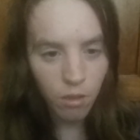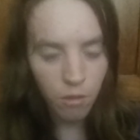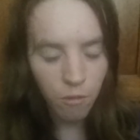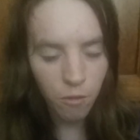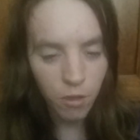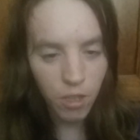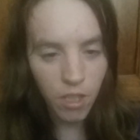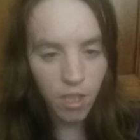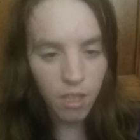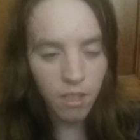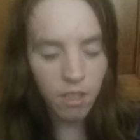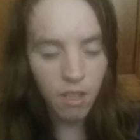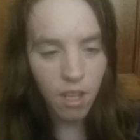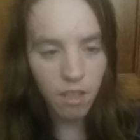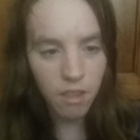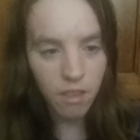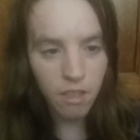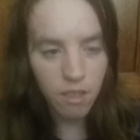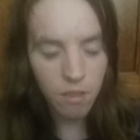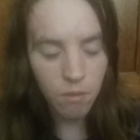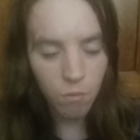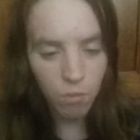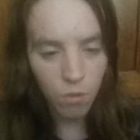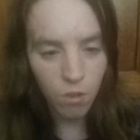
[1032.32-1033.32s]
Forget not
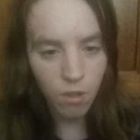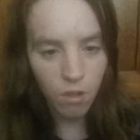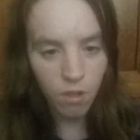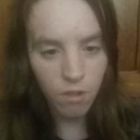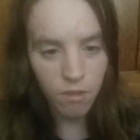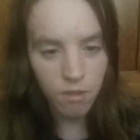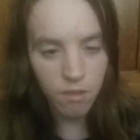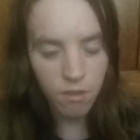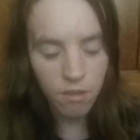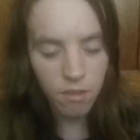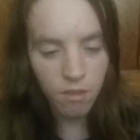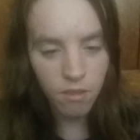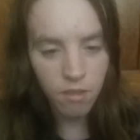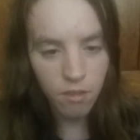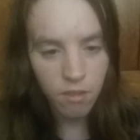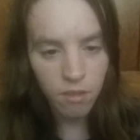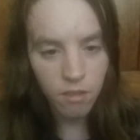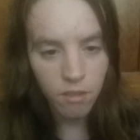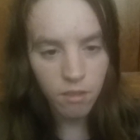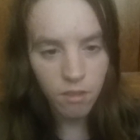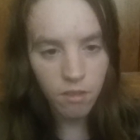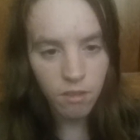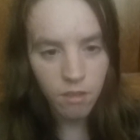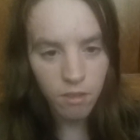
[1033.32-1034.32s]
these words.
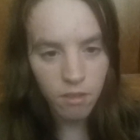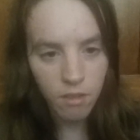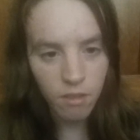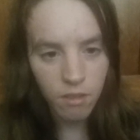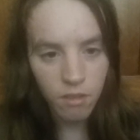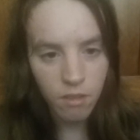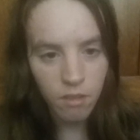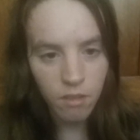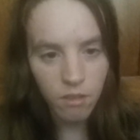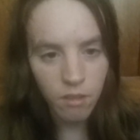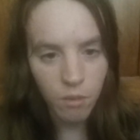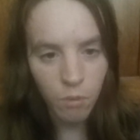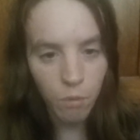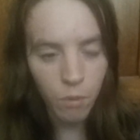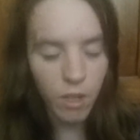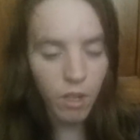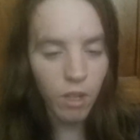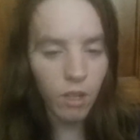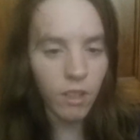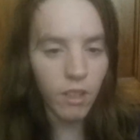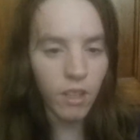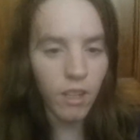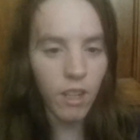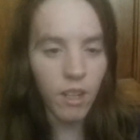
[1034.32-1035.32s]
We
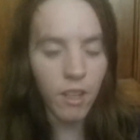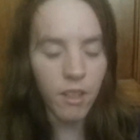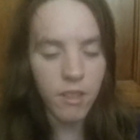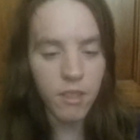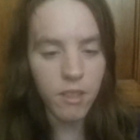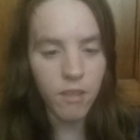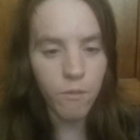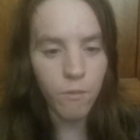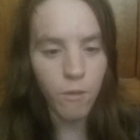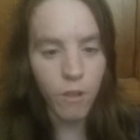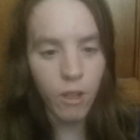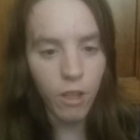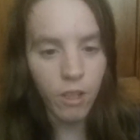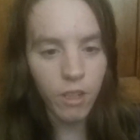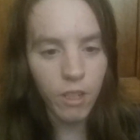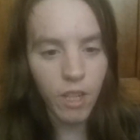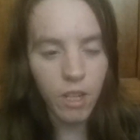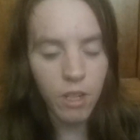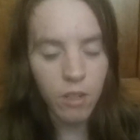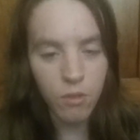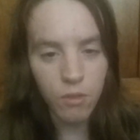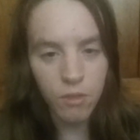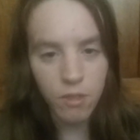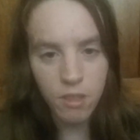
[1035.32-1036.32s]
are gods and fallen
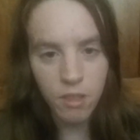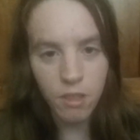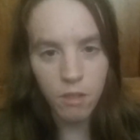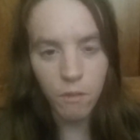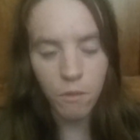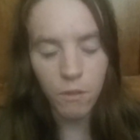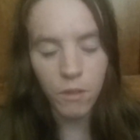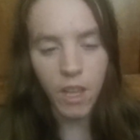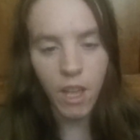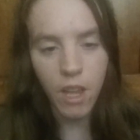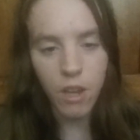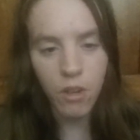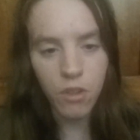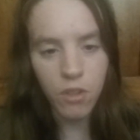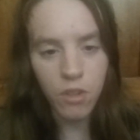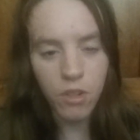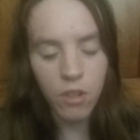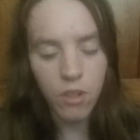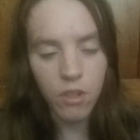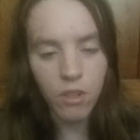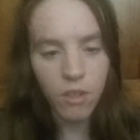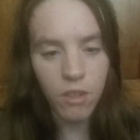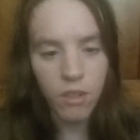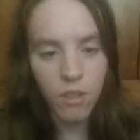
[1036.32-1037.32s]
angels in the flesh,
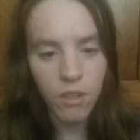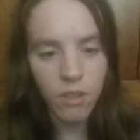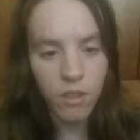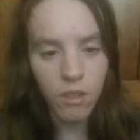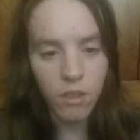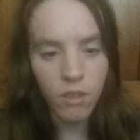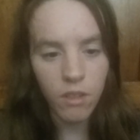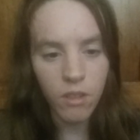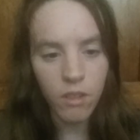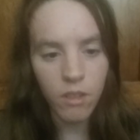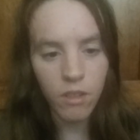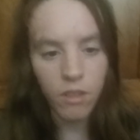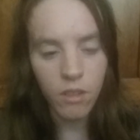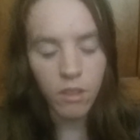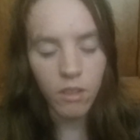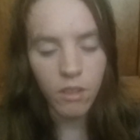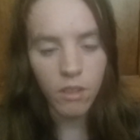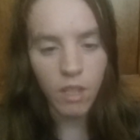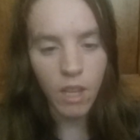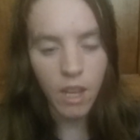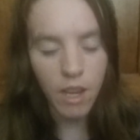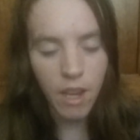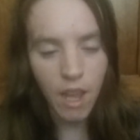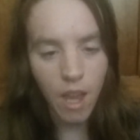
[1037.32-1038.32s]

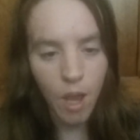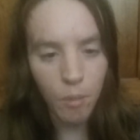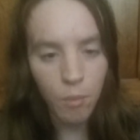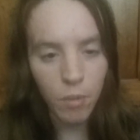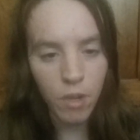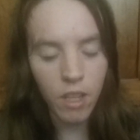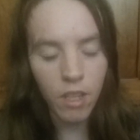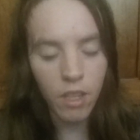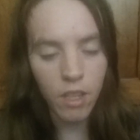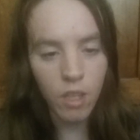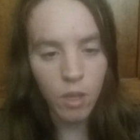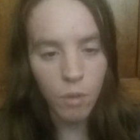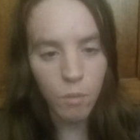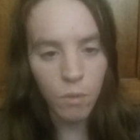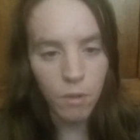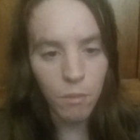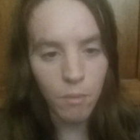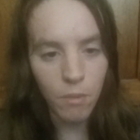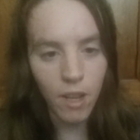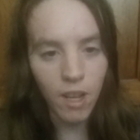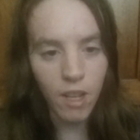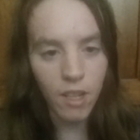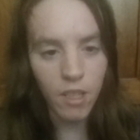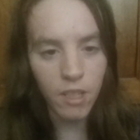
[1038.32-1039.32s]
inhabiting human
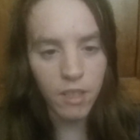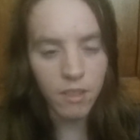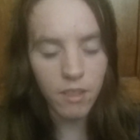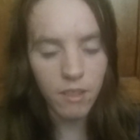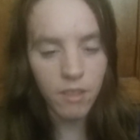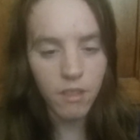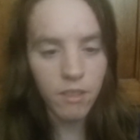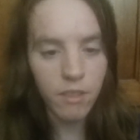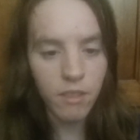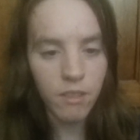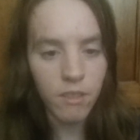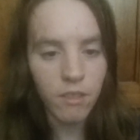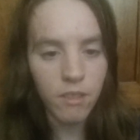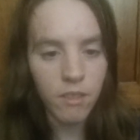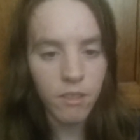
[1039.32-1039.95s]
bodies.